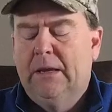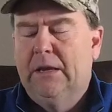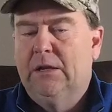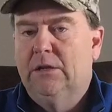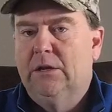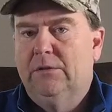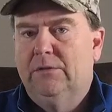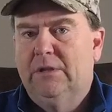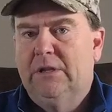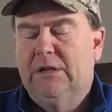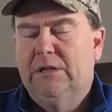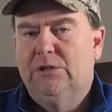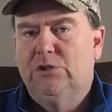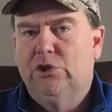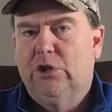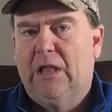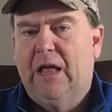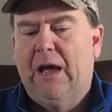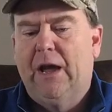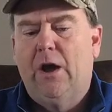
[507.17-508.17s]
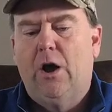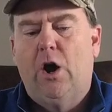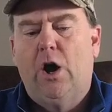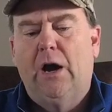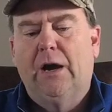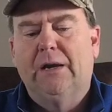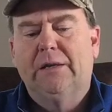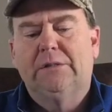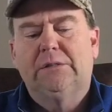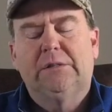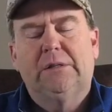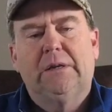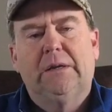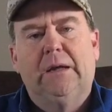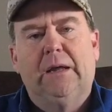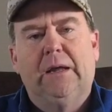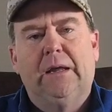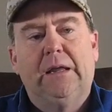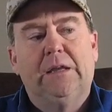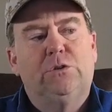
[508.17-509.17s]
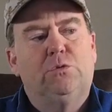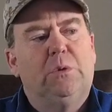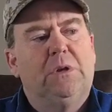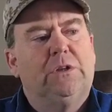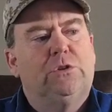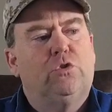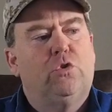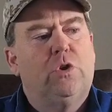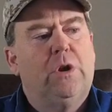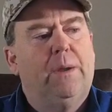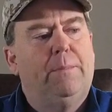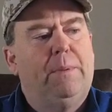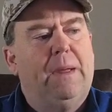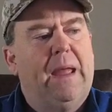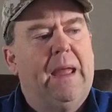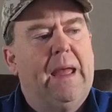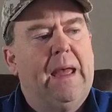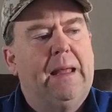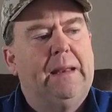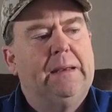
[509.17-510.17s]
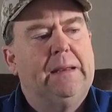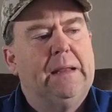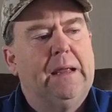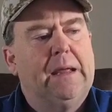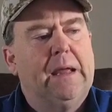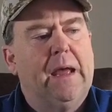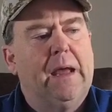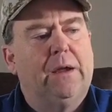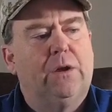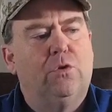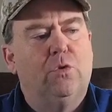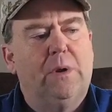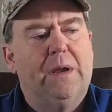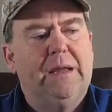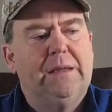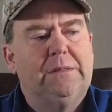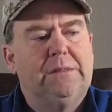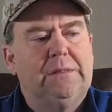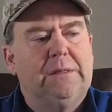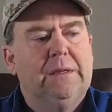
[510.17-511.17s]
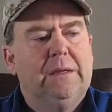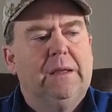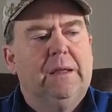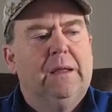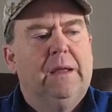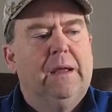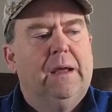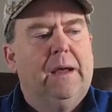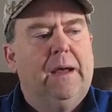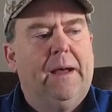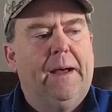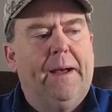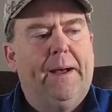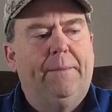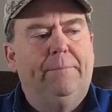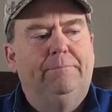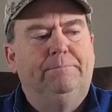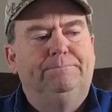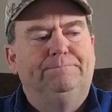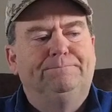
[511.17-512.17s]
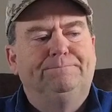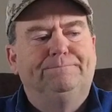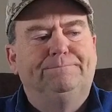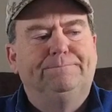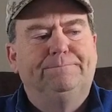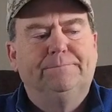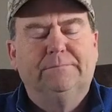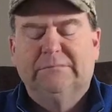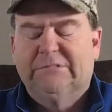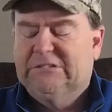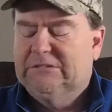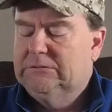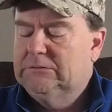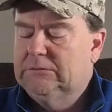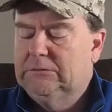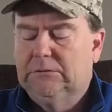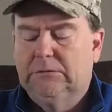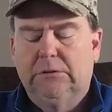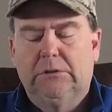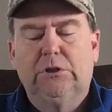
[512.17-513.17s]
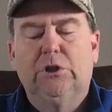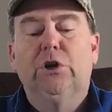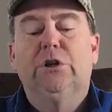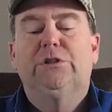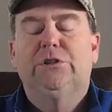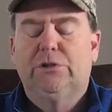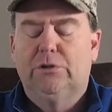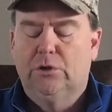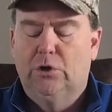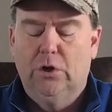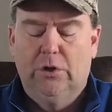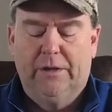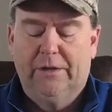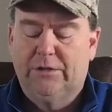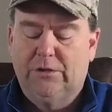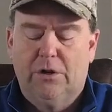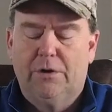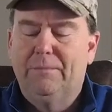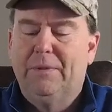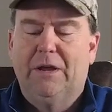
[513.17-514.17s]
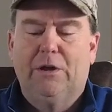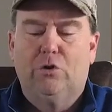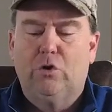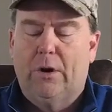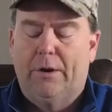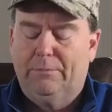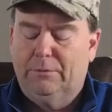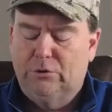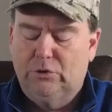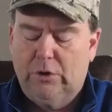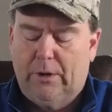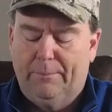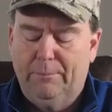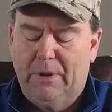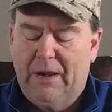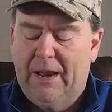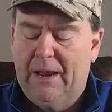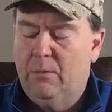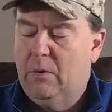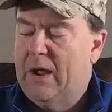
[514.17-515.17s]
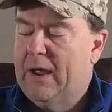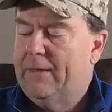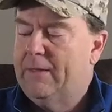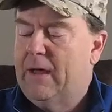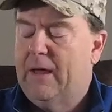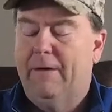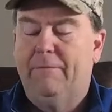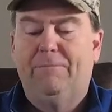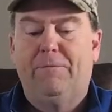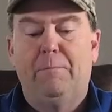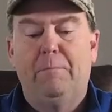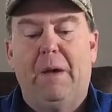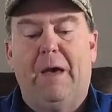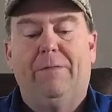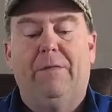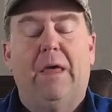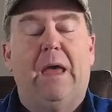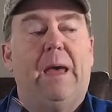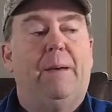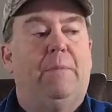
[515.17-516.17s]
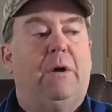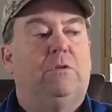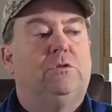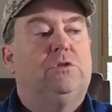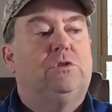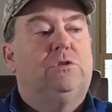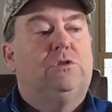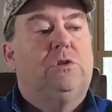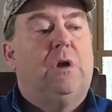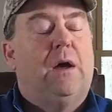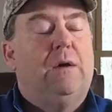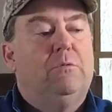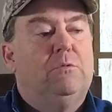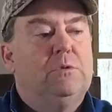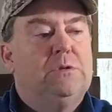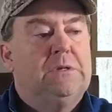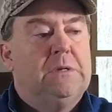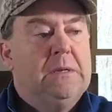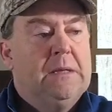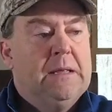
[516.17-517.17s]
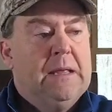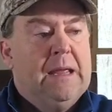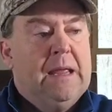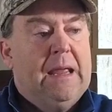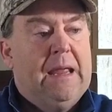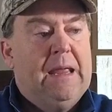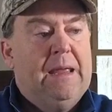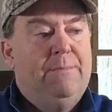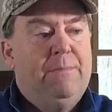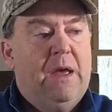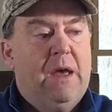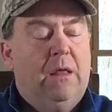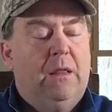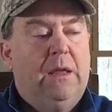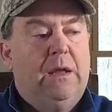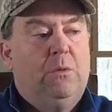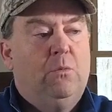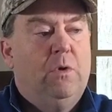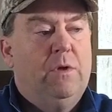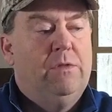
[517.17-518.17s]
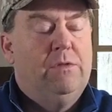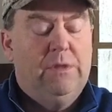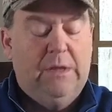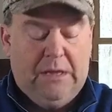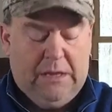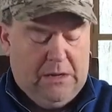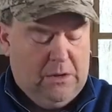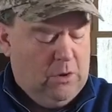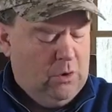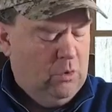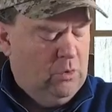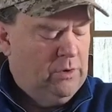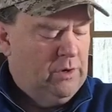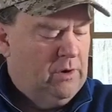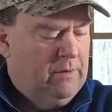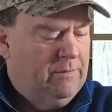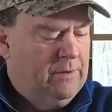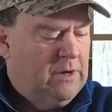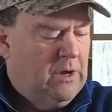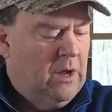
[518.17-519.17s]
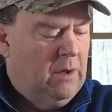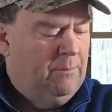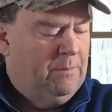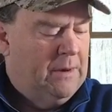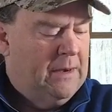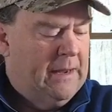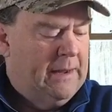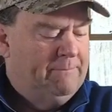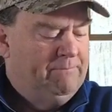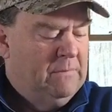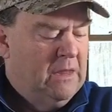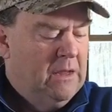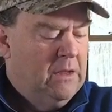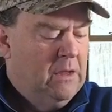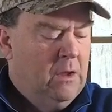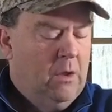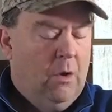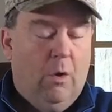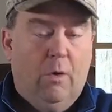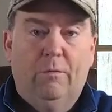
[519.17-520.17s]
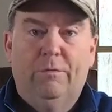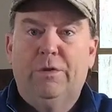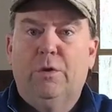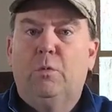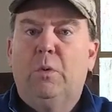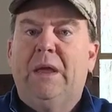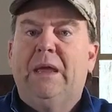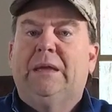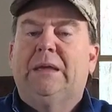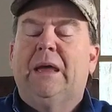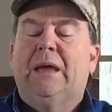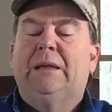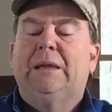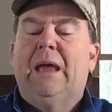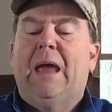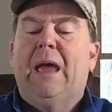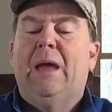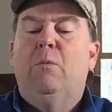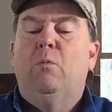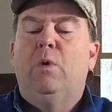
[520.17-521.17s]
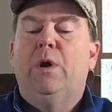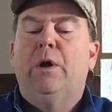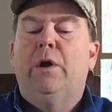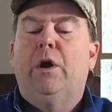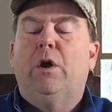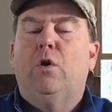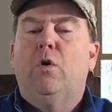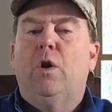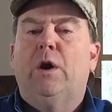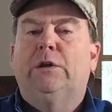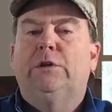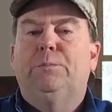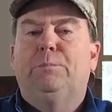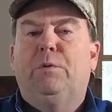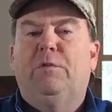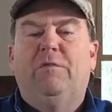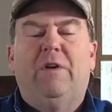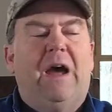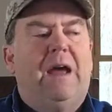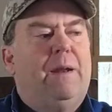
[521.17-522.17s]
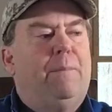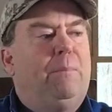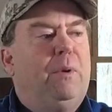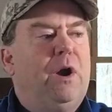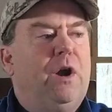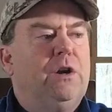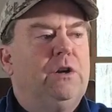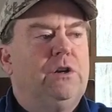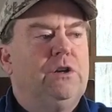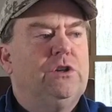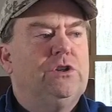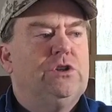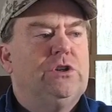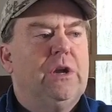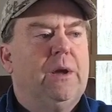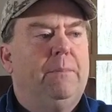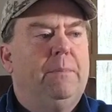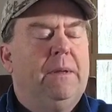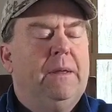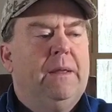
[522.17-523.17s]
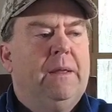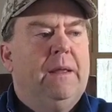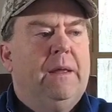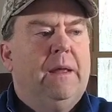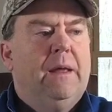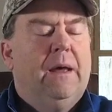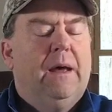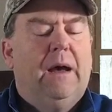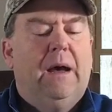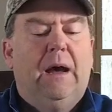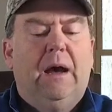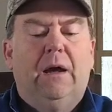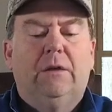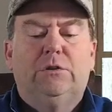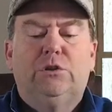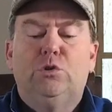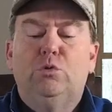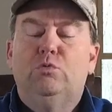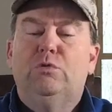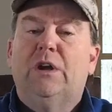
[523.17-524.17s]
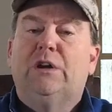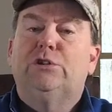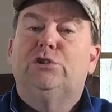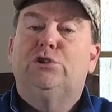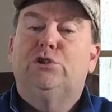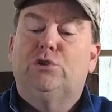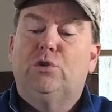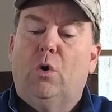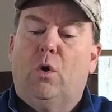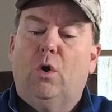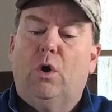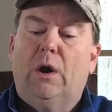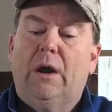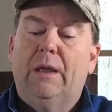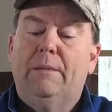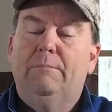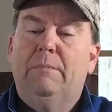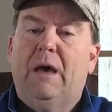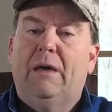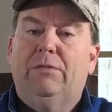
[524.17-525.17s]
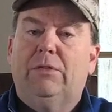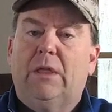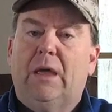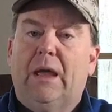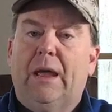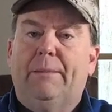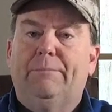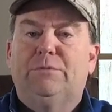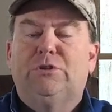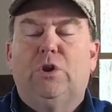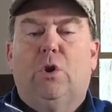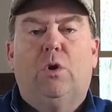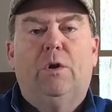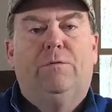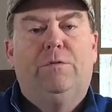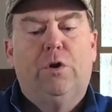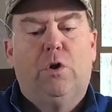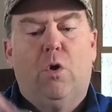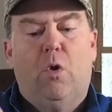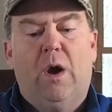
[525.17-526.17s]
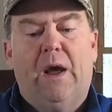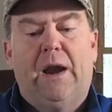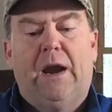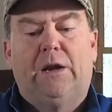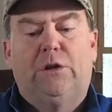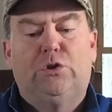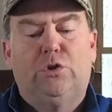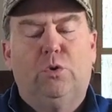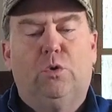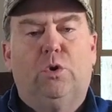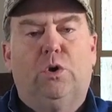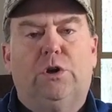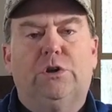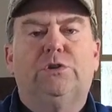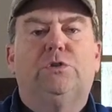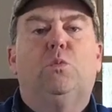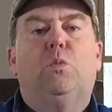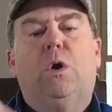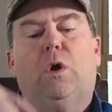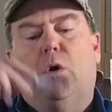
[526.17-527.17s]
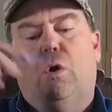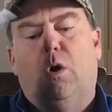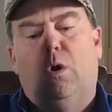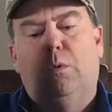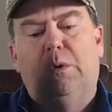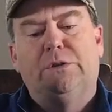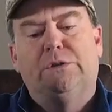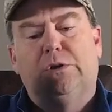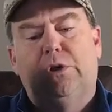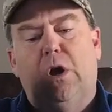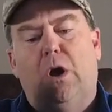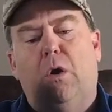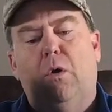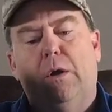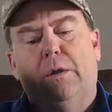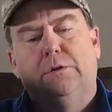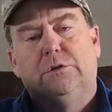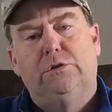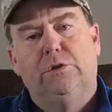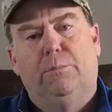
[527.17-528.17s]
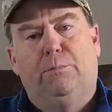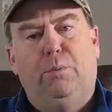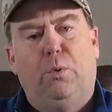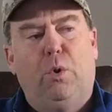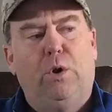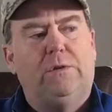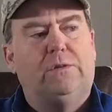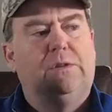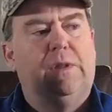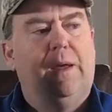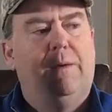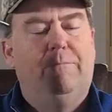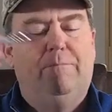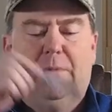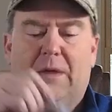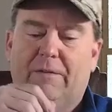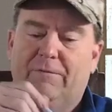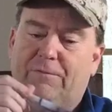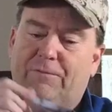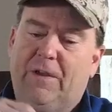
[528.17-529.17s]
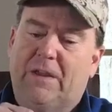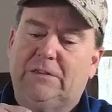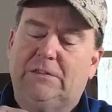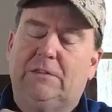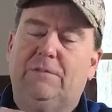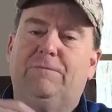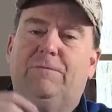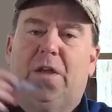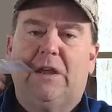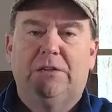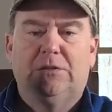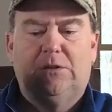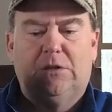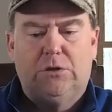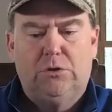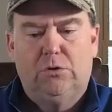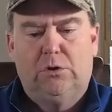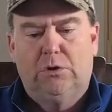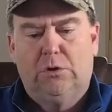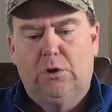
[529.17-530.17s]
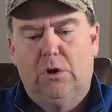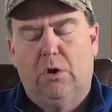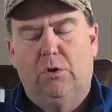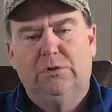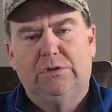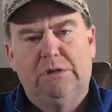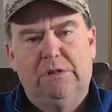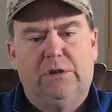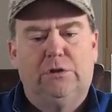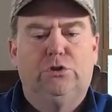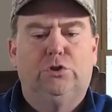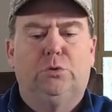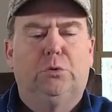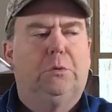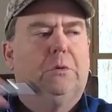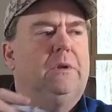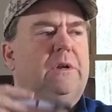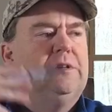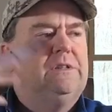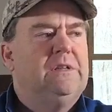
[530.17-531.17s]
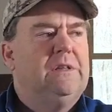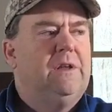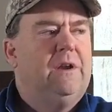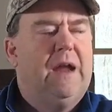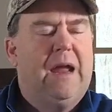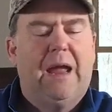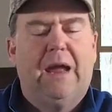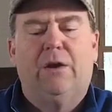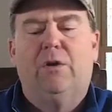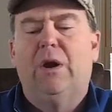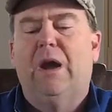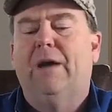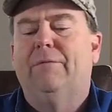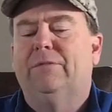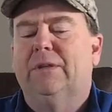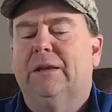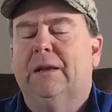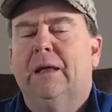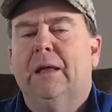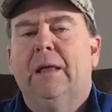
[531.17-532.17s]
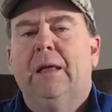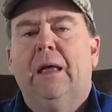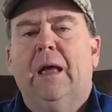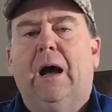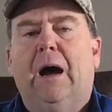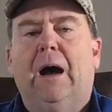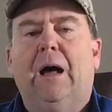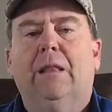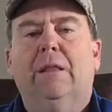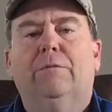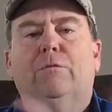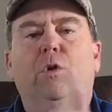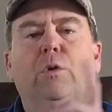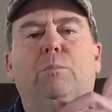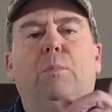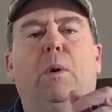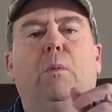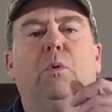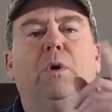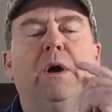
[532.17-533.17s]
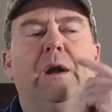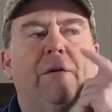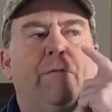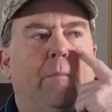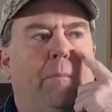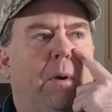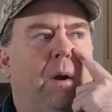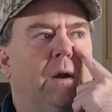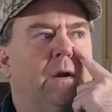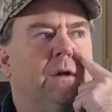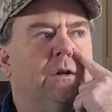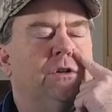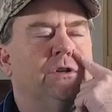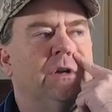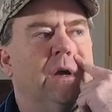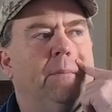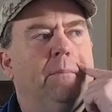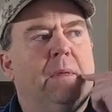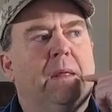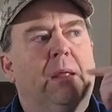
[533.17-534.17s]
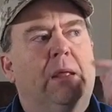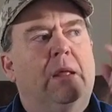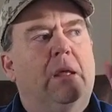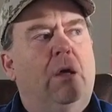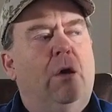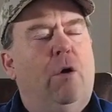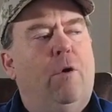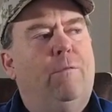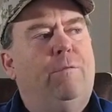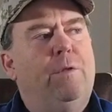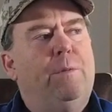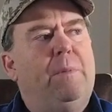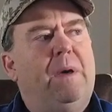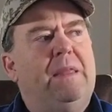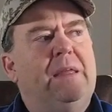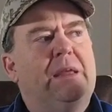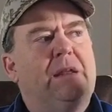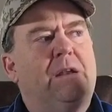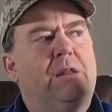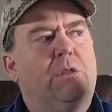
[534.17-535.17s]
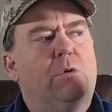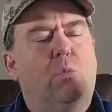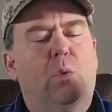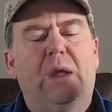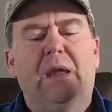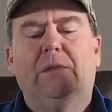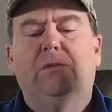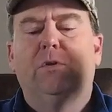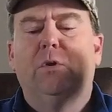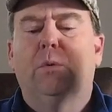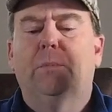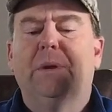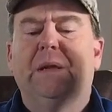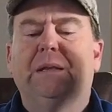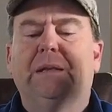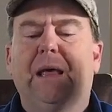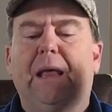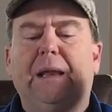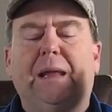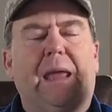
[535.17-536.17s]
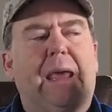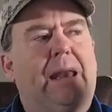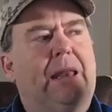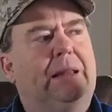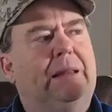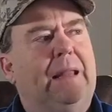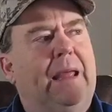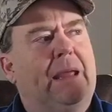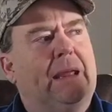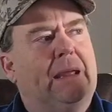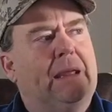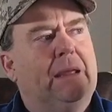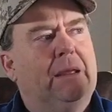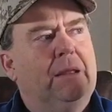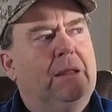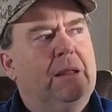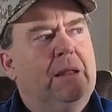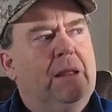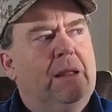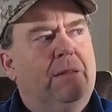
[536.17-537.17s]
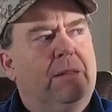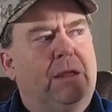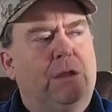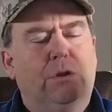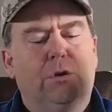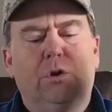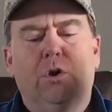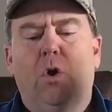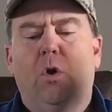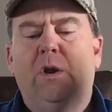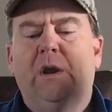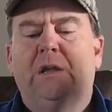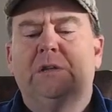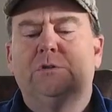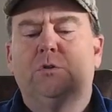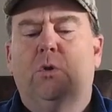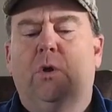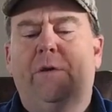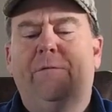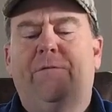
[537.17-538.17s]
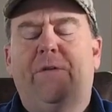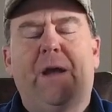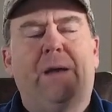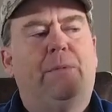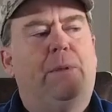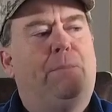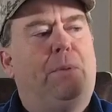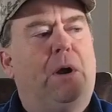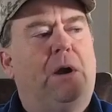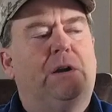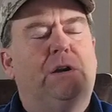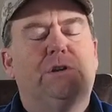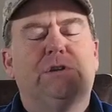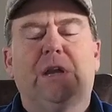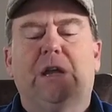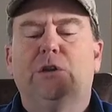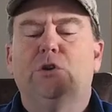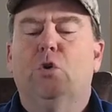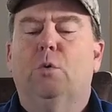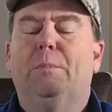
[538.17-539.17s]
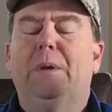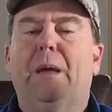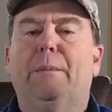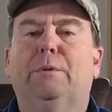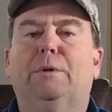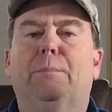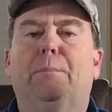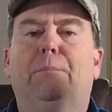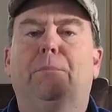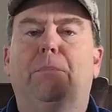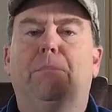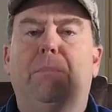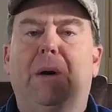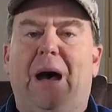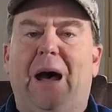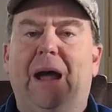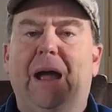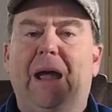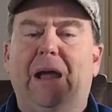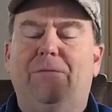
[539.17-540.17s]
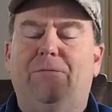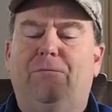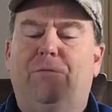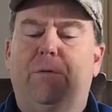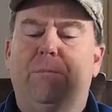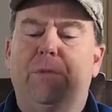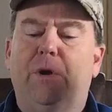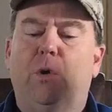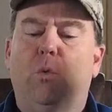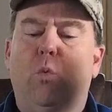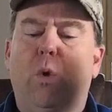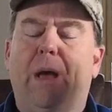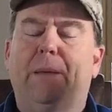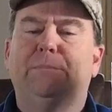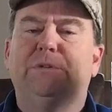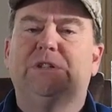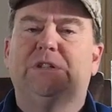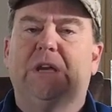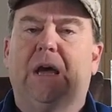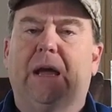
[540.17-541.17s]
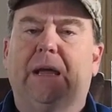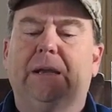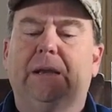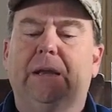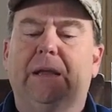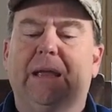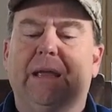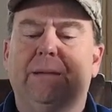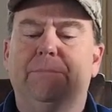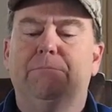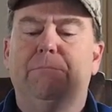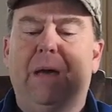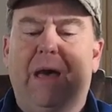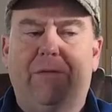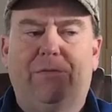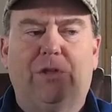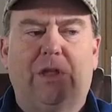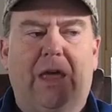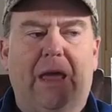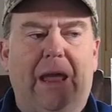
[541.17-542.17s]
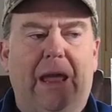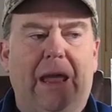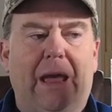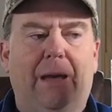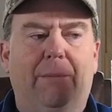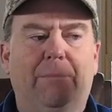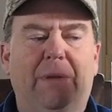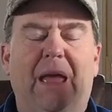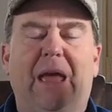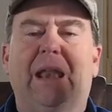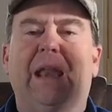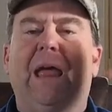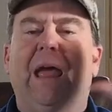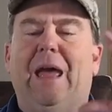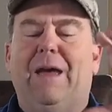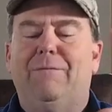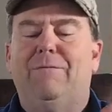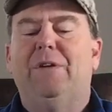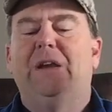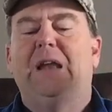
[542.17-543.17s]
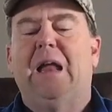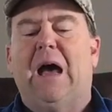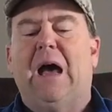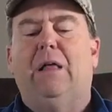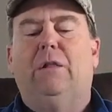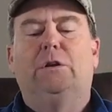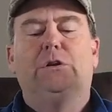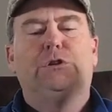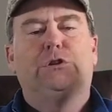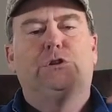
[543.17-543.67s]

the July August uh, Israel trip and uh, Greece. Um, good, good, it's going to be an incredible trip. But anyway, uh, from Bethlehem, I was I was emailing with the owner of the company over the weekend, and we are going to provide a partnership uh, to their store in Bethlehem. So if you go on our tours, we'll always go and support them face to face that you can go see their jewelry, see their handcrafted olive wood. But we're going to have a partnership. Hopefully, by the end of the week, there will be a dedicated link that you can go to His Glory Family Partners and you'll be able to buy from their website in Bethlehem, and every dollar